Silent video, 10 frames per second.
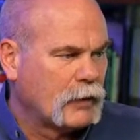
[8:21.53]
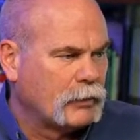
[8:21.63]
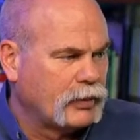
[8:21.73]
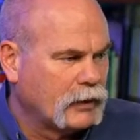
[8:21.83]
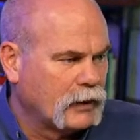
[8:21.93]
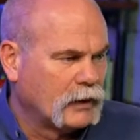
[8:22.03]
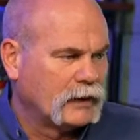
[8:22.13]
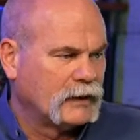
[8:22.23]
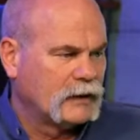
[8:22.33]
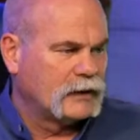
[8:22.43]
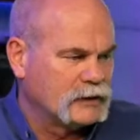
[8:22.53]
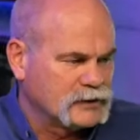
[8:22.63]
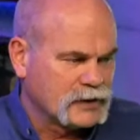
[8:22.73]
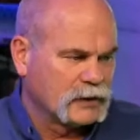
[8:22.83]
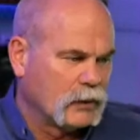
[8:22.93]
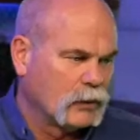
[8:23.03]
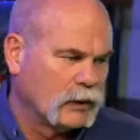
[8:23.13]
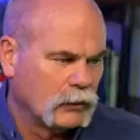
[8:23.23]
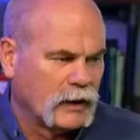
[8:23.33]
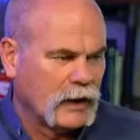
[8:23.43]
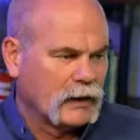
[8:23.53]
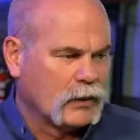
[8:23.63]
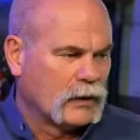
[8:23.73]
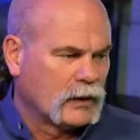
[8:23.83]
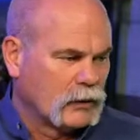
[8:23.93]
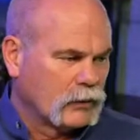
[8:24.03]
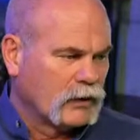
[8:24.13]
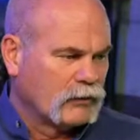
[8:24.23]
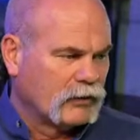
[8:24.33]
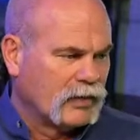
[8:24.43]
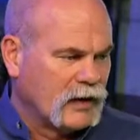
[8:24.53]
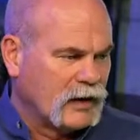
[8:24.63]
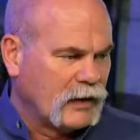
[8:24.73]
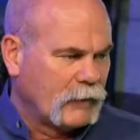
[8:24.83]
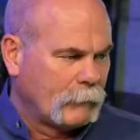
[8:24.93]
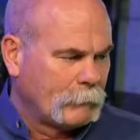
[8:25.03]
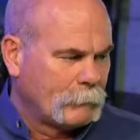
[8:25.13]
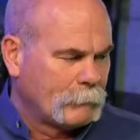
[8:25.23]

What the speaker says: I'll put a link in here and show y'all what we got going on over there.